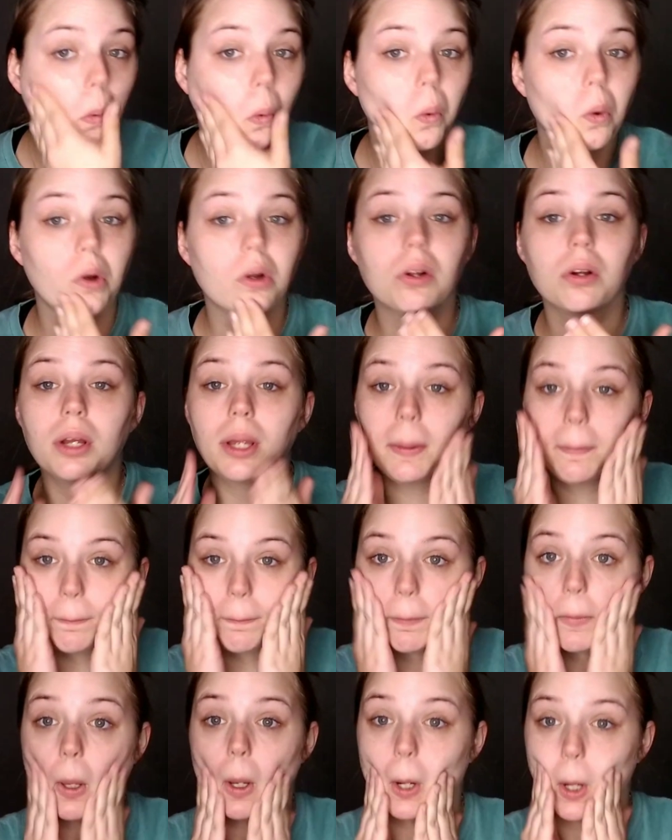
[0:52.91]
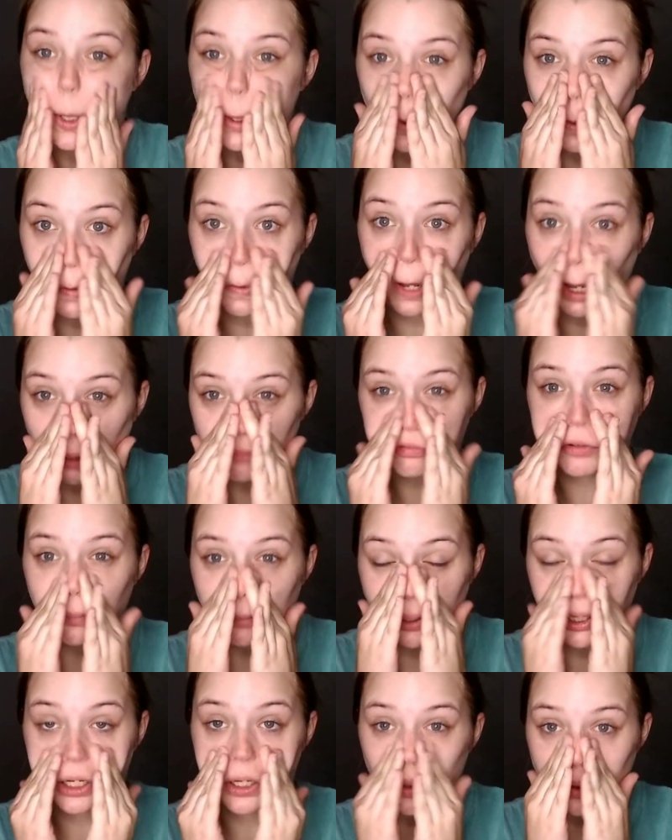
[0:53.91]
order it and I don't have to
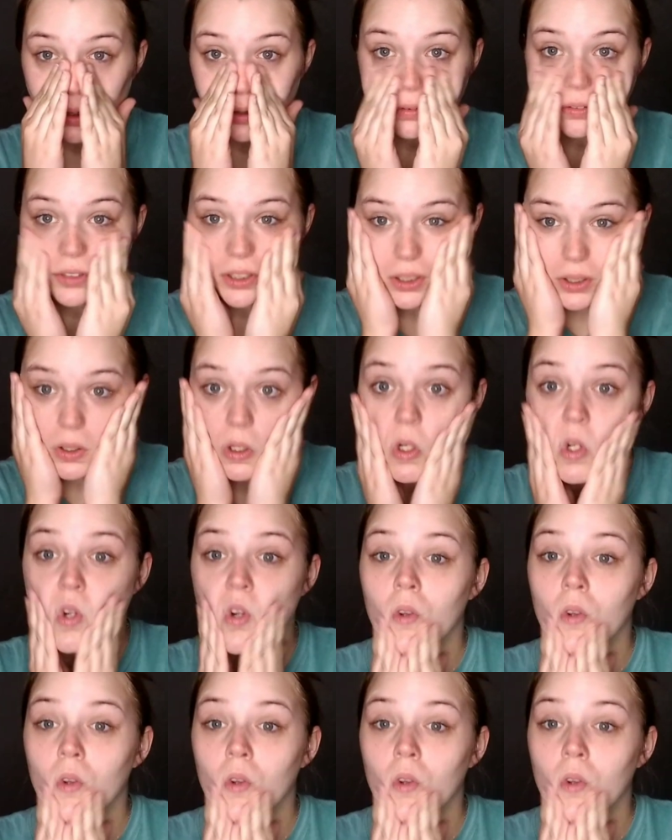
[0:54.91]
buy it often,